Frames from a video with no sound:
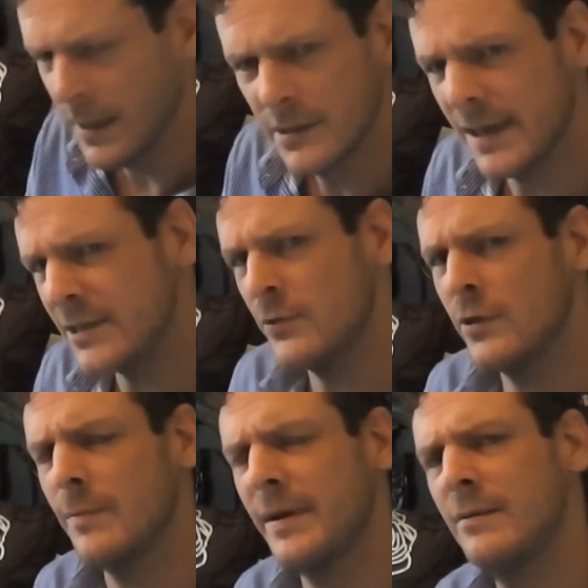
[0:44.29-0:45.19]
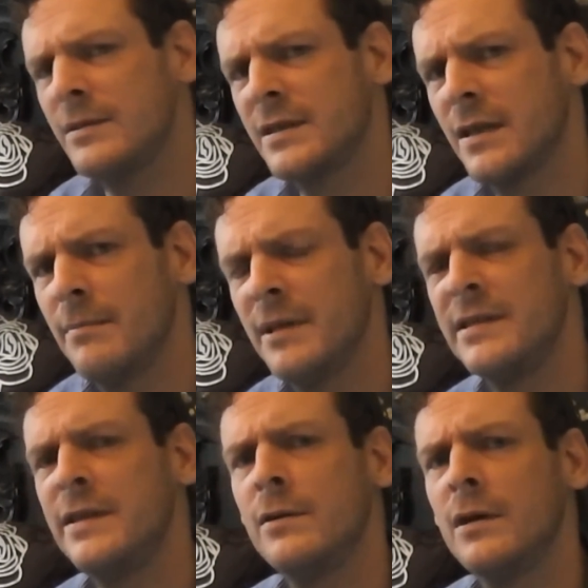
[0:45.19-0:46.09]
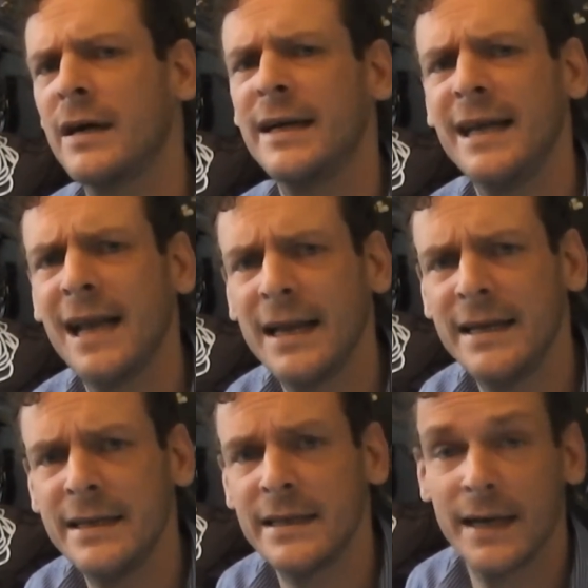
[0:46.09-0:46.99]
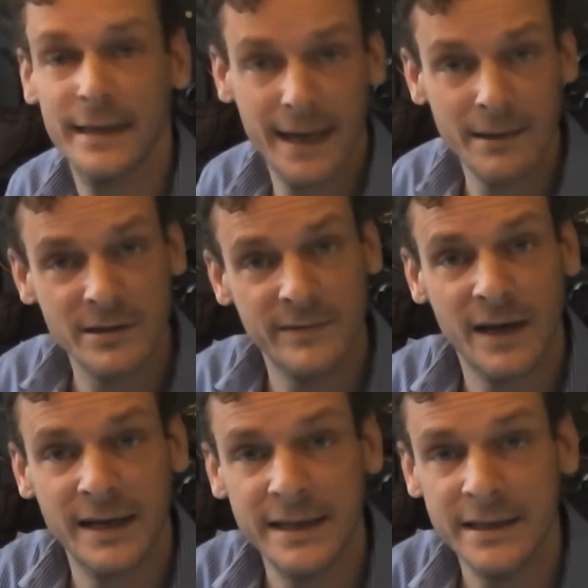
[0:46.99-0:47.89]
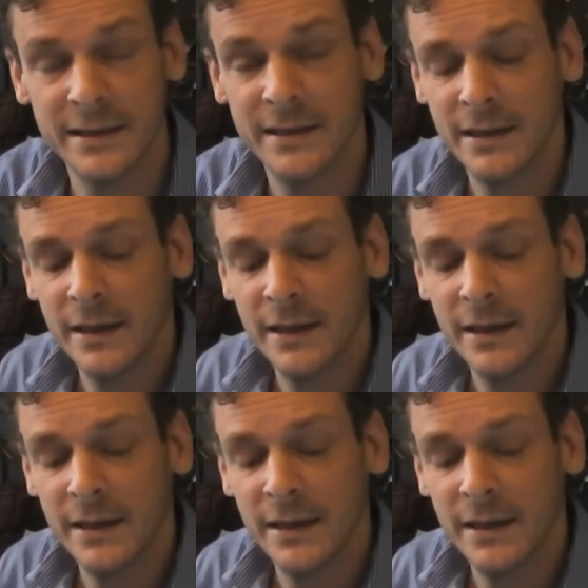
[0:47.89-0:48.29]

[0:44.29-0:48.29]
So let's talk about Monsieur René Lalique and the House of Lalique.